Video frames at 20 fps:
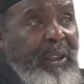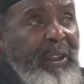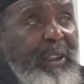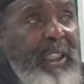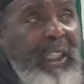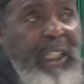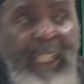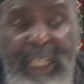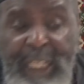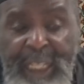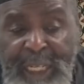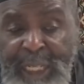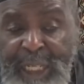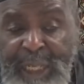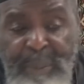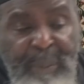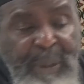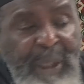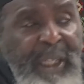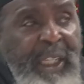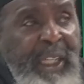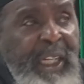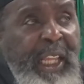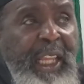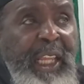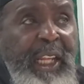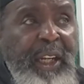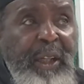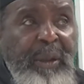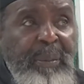They can't make it
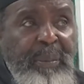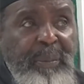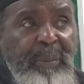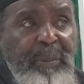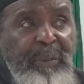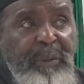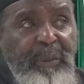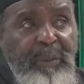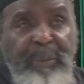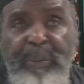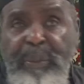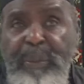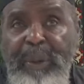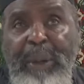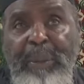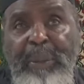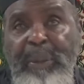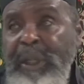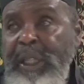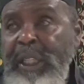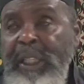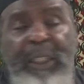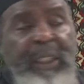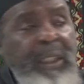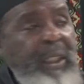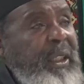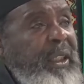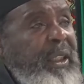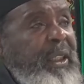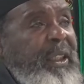add up properly.
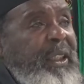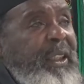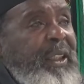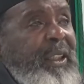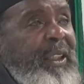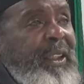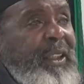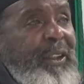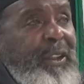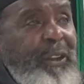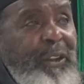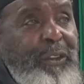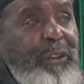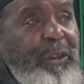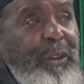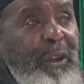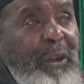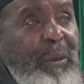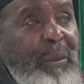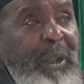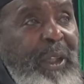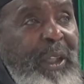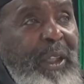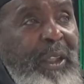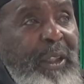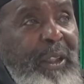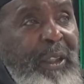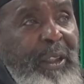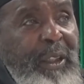You see what I mean?